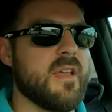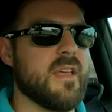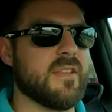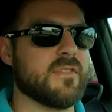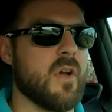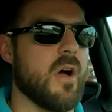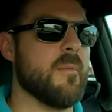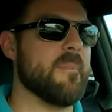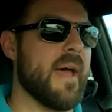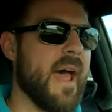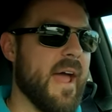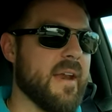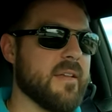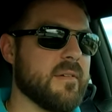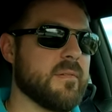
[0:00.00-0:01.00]
that's gone
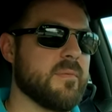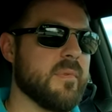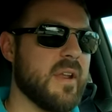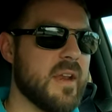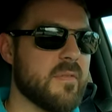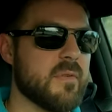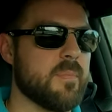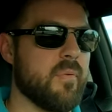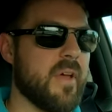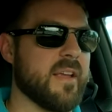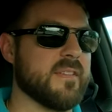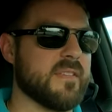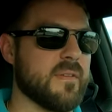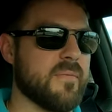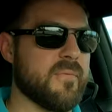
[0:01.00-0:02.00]
bad. You need to
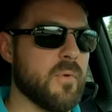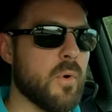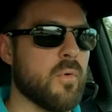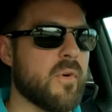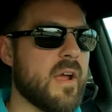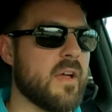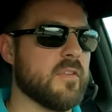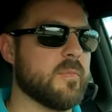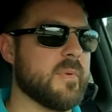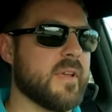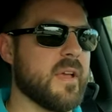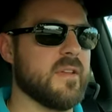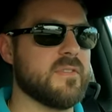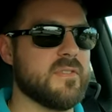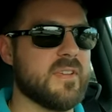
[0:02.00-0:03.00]
replace the fuel rails
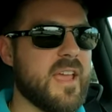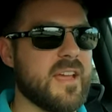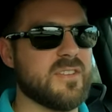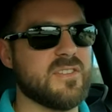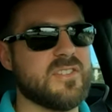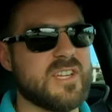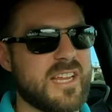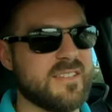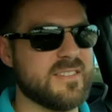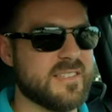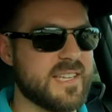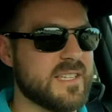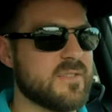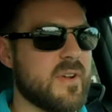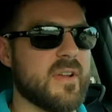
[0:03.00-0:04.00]
because you can't just change the
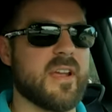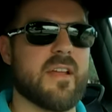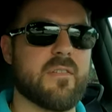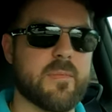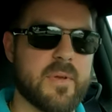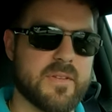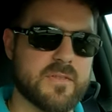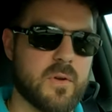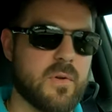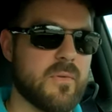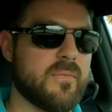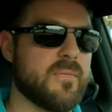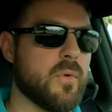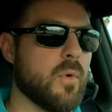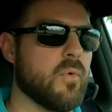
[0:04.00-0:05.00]
sensor, you gotta replace the whole
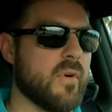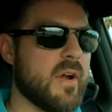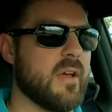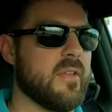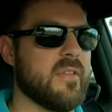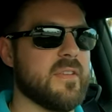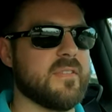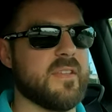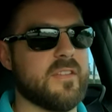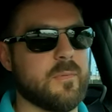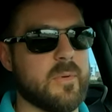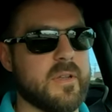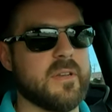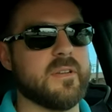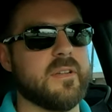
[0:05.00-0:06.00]
fuel rail, at least that's
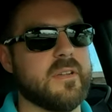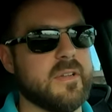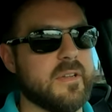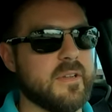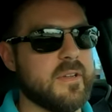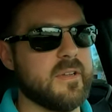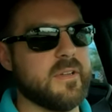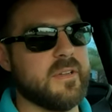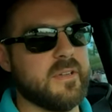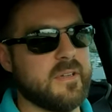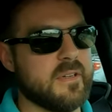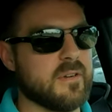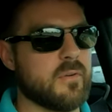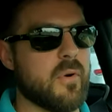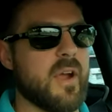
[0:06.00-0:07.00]
what
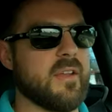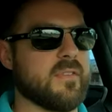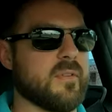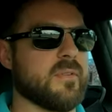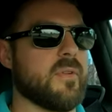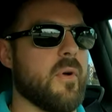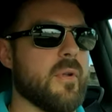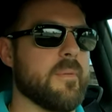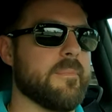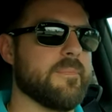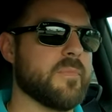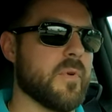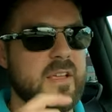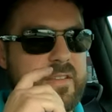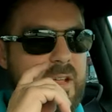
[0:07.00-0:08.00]
Chrysler it."
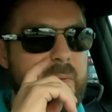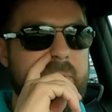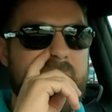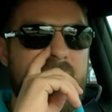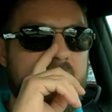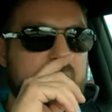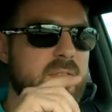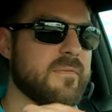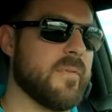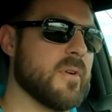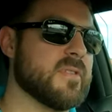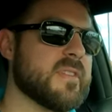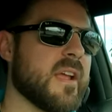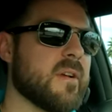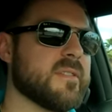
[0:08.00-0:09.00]
So it'll be in
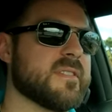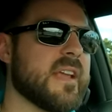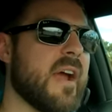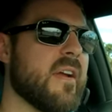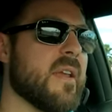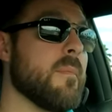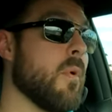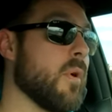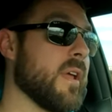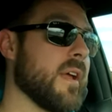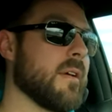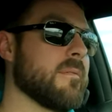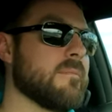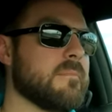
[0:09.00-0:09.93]
first thing on Saturday morning.